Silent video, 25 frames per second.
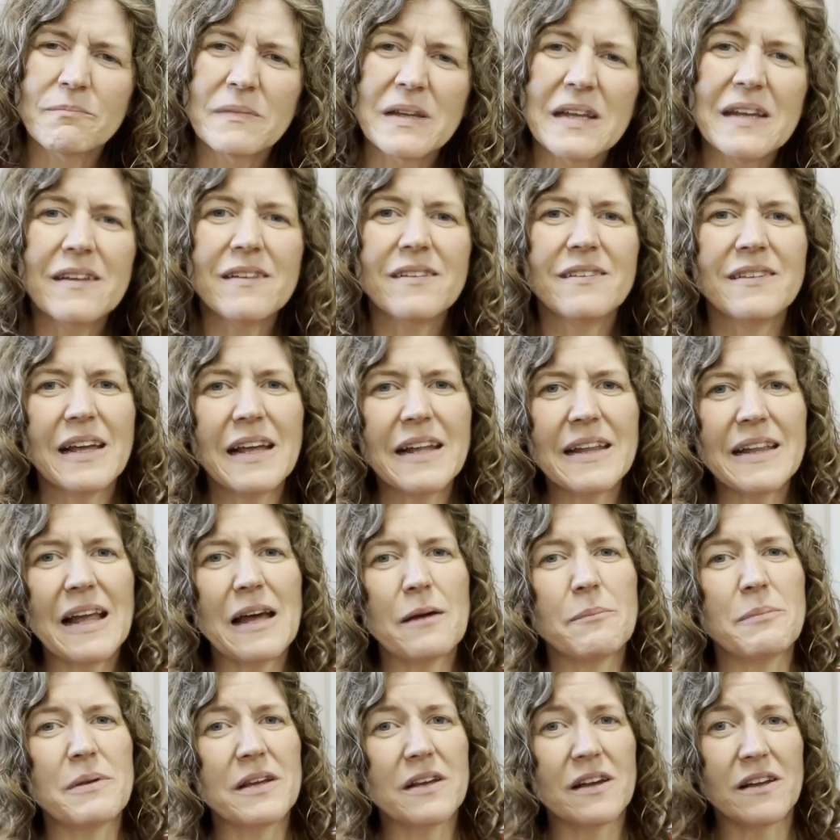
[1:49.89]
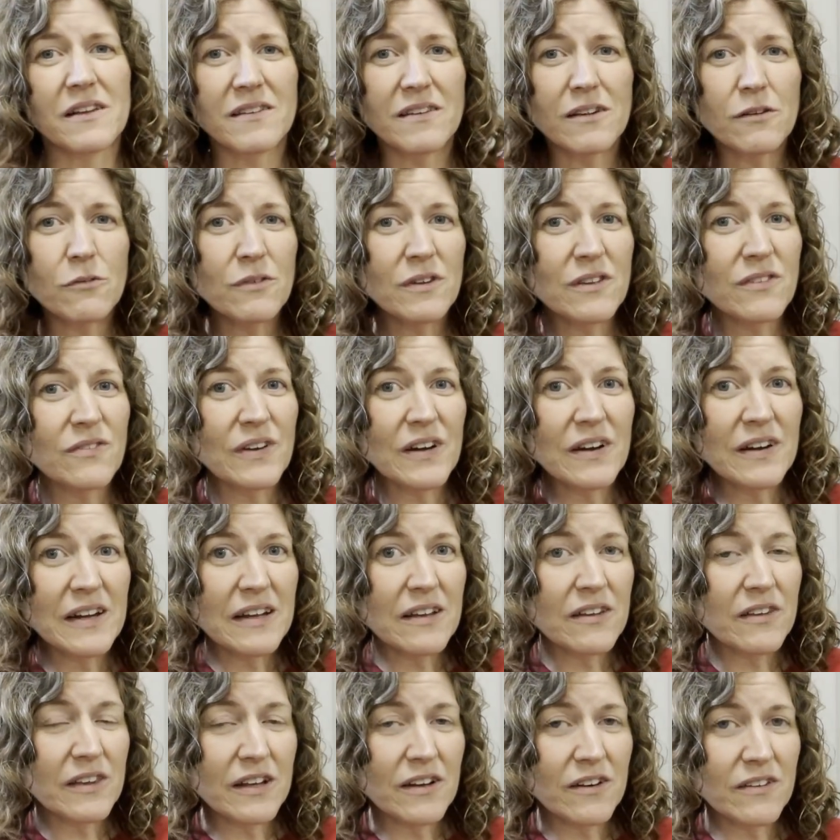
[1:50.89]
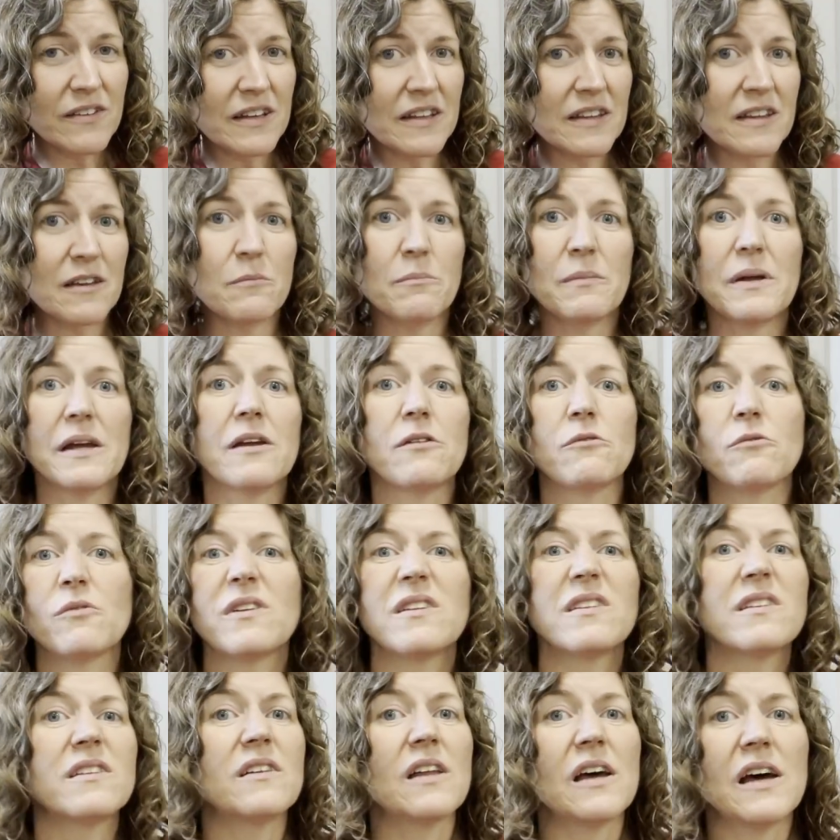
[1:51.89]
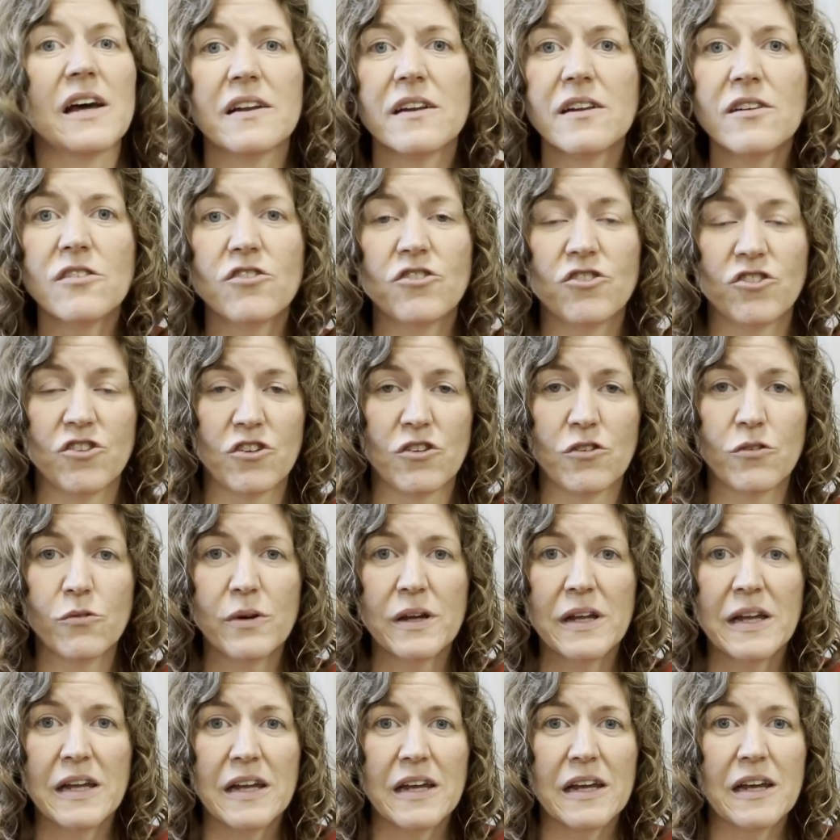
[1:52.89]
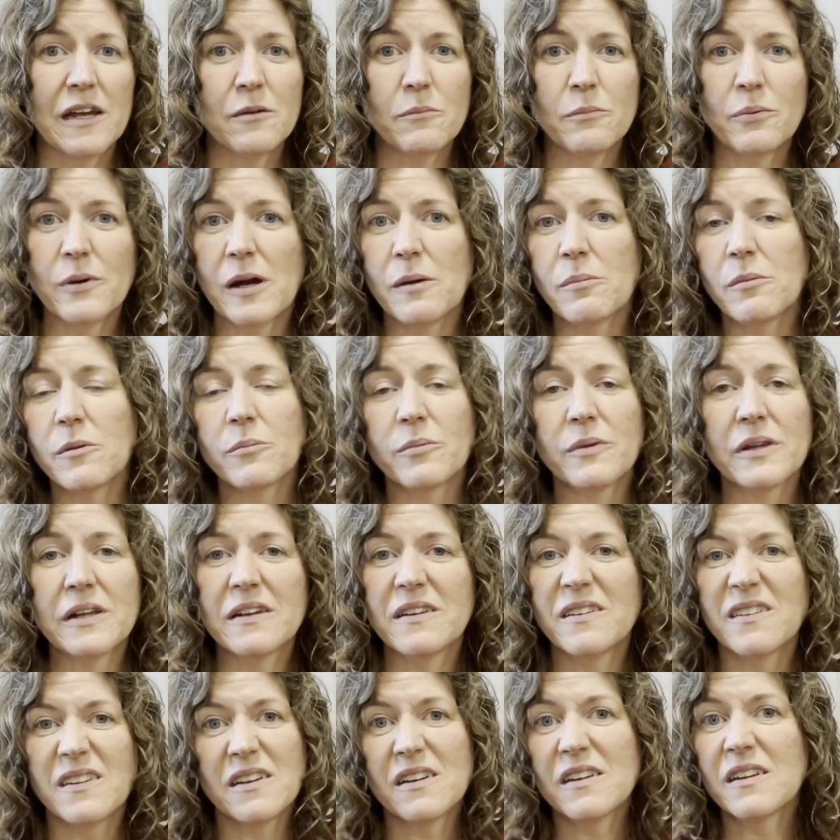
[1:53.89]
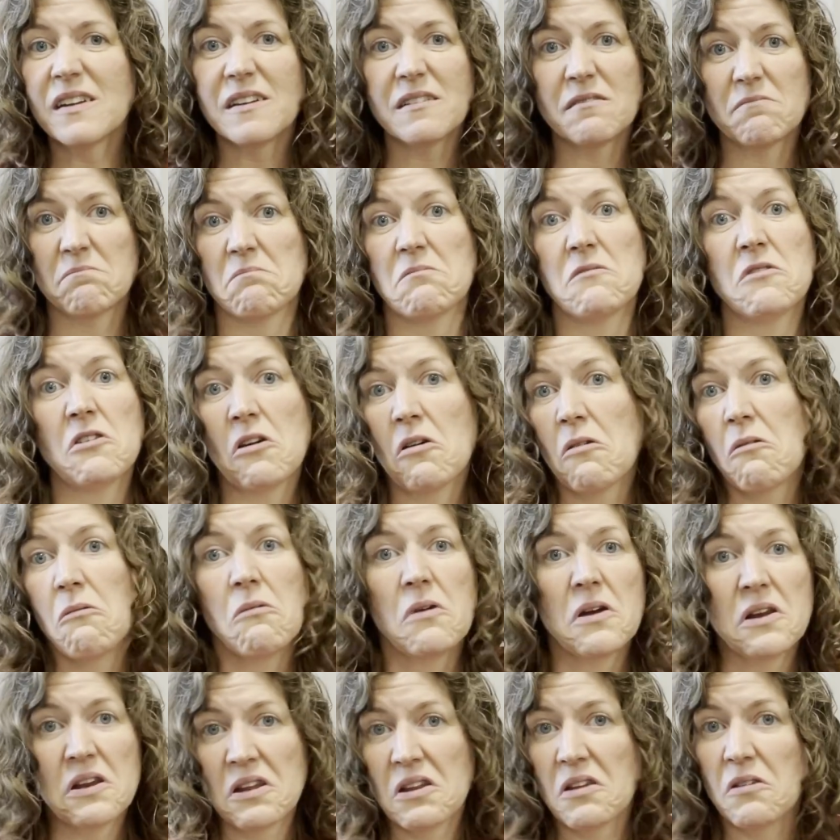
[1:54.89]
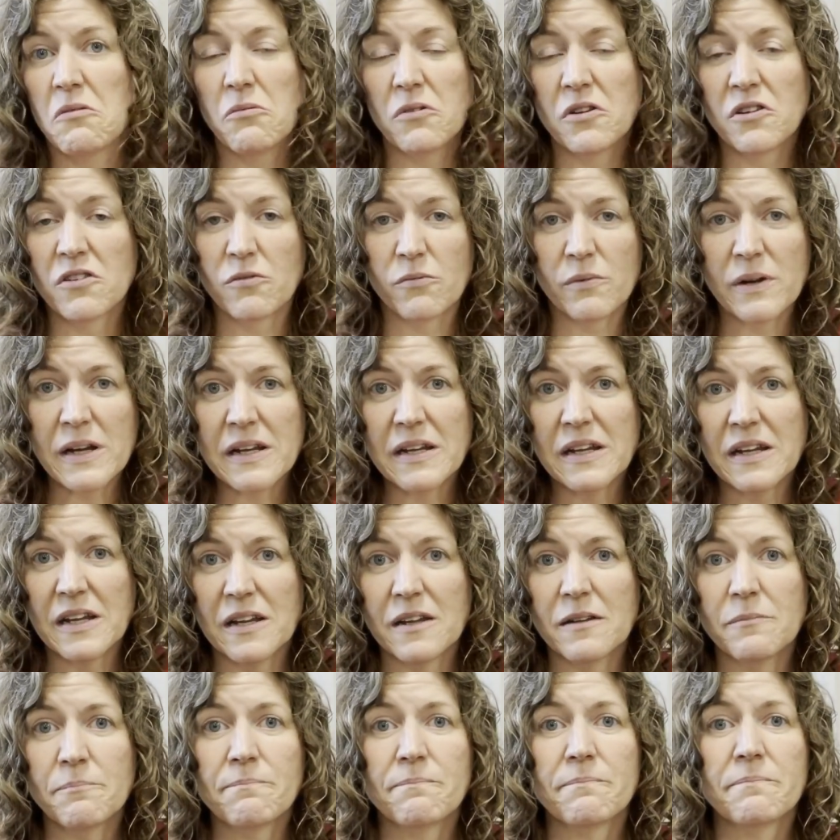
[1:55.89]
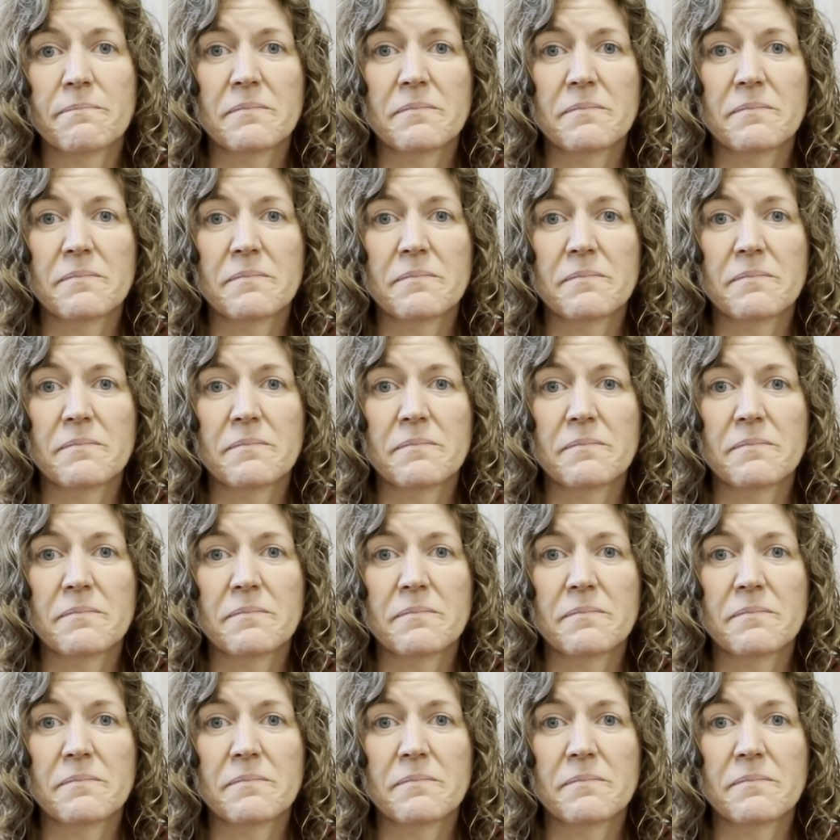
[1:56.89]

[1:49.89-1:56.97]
He said that because it was very clear that the man was not a Jew and probably didn't know what he was reading.